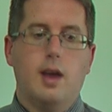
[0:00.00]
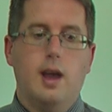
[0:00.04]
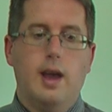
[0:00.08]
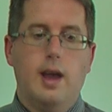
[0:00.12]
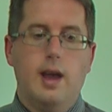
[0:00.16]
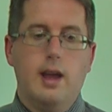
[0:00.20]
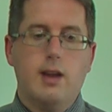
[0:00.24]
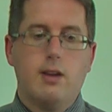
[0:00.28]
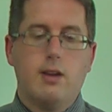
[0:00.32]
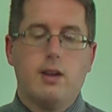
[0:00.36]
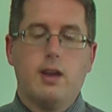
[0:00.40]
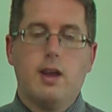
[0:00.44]

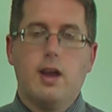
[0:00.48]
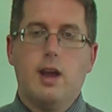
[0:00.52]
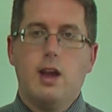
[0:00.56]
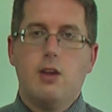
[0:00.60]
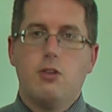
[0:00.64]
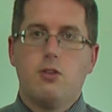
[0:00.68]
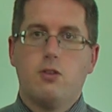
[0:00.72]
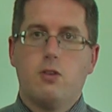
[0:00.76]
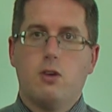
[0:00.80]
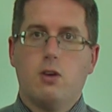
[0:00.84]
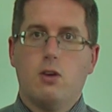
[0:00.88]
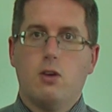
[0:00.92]
and
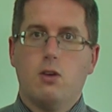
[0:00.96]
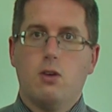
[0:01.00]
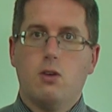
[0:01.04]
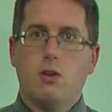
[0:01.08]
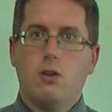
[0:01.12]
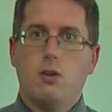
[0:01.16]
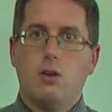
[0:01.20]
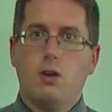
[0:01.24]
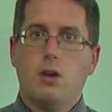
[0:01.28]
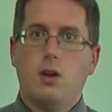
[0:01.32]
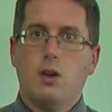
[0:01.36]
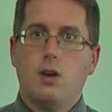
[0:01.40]
cash flow,
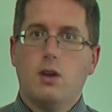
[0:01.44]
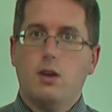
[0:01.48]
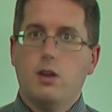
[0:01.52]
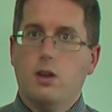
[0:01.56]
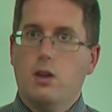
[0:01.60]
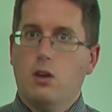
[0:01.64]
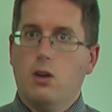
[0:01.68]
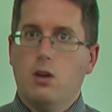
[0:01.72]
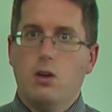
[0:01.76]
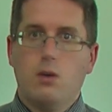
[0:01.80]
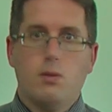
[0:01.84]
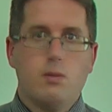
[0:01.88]

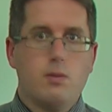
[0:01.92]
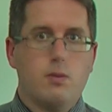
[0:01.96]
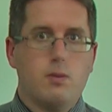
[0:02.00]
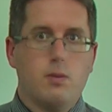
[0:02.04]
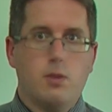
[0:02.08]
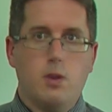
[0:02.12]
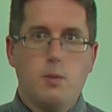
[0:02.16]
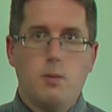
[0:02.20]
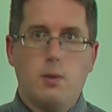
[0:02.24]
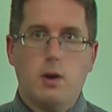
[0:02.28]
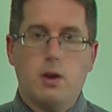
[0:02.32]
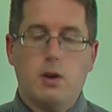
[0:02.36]
you might
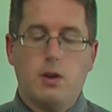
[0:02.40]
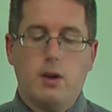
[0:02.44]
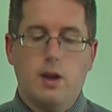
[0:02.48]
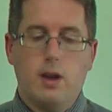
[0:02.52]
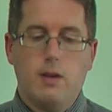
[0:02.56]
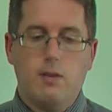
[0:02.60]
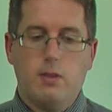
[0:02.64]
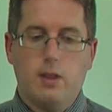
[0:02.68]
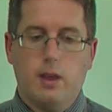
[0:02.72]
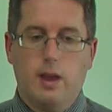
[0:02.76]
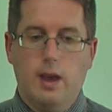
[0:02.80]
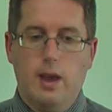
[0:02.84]
not
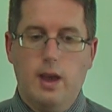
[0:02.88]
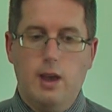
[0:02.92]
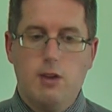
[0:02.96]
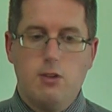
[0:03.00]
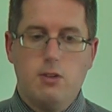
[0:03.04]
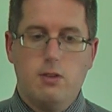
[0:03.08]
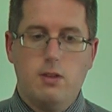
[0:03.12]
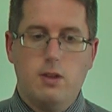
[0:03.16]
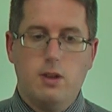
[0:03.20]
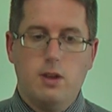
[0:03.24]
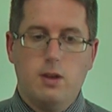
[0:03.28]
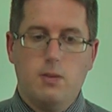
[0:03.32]
have the
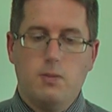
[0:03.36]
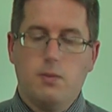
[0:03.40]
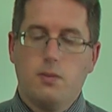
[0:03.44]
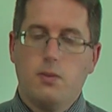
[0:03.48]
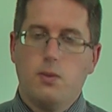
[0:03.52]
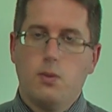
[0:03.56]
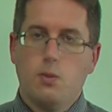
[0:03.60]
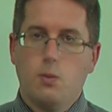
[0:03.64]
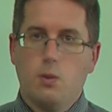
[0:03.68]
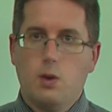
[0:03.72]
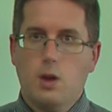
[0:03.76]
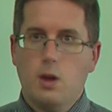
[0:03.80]
cash there.
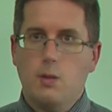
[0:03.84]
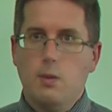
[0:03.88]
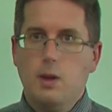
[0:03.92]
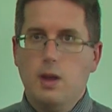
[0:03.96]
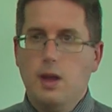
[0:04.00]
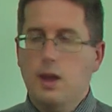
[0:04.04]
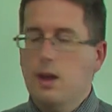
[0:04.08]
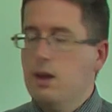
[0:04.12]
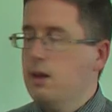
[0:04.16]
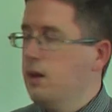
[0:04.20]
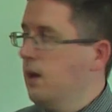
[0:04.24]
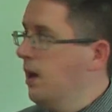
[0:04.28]
We're going to
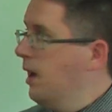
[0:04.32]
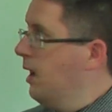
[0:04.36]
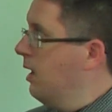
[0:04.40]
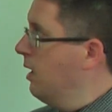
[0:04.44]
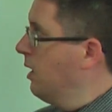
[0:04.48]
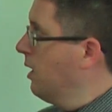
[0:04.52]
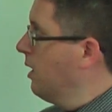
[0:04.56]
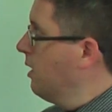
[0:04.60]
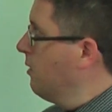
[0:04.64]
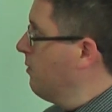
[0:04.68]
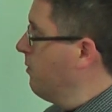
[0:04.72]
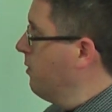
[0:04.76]
be
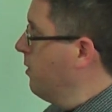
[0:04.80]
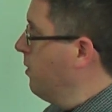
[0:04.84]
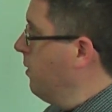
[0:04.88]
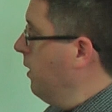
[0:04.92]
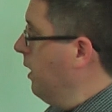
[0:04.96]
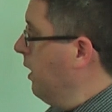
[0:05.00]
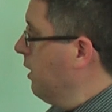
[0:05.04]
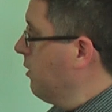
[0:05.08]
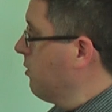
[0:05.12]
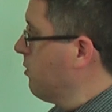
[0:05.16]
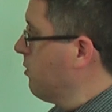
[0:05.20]
adding in a few